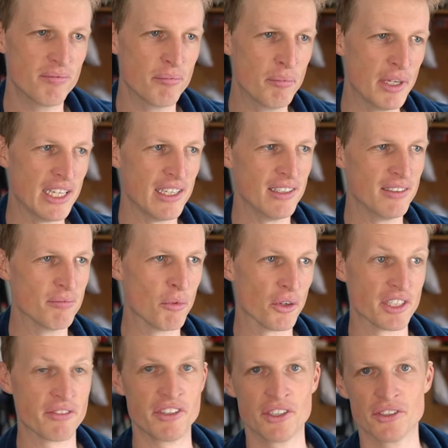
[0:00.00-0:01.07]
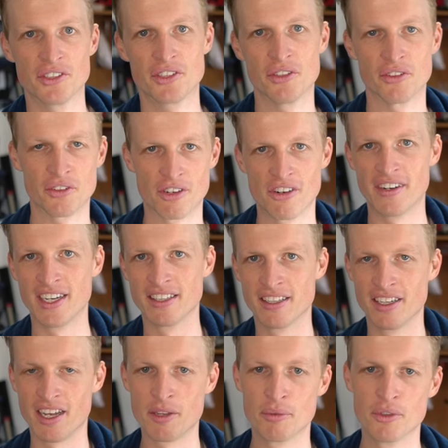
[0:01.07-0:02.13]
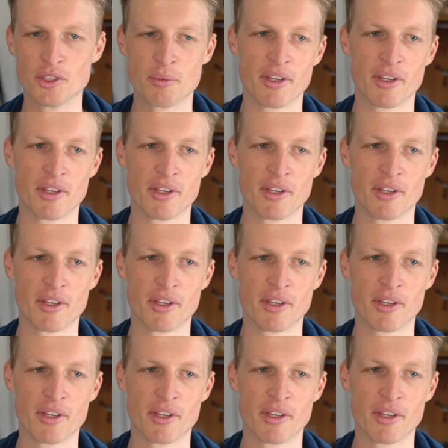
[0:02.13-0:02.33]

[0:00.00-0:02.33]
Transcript: be more difficult to throw around than other balls.